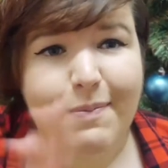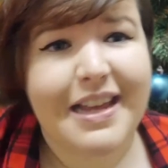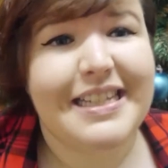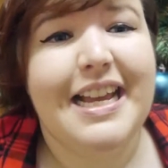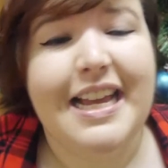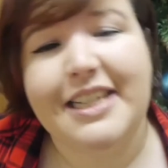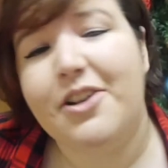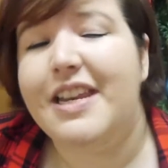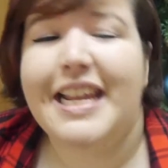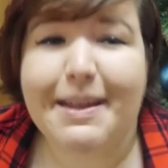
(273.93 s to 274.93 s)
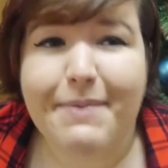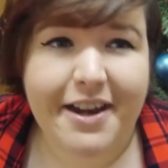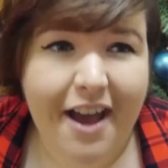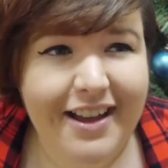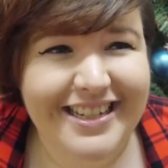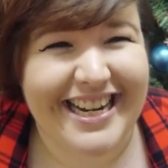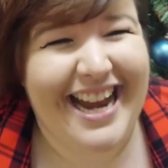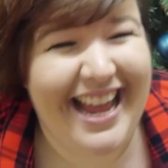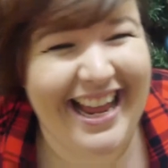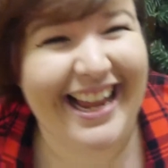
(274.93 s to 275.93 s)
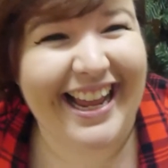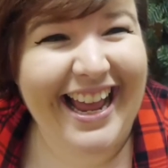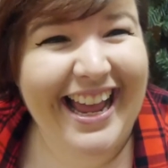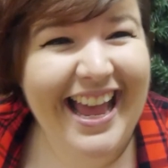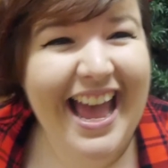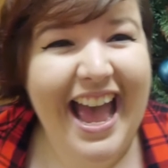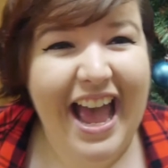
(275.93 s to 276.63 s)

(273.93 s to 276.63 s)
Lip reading: Plus, it's got Nicki Minaj in it.